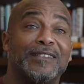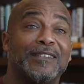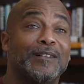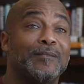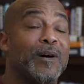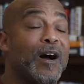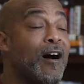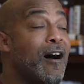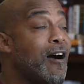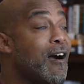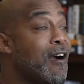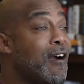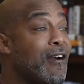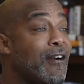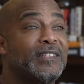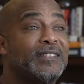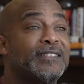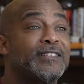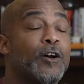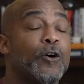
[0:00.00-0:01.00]
them are
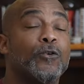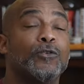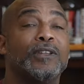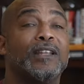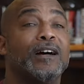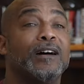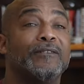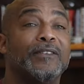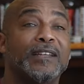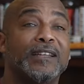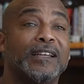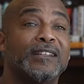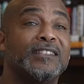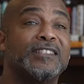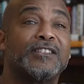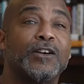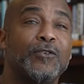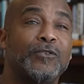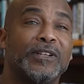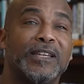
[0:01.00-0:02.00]
so loving and
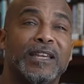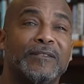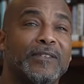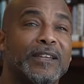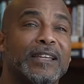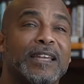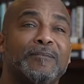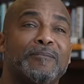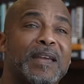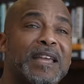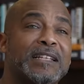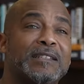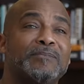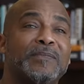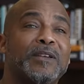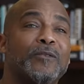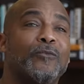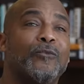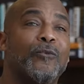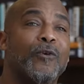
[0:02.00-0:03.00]
so giving. It makes me
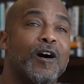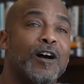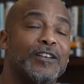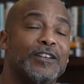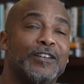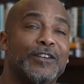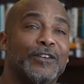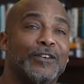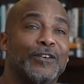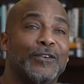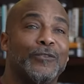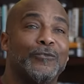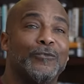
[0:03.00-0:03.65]
wonder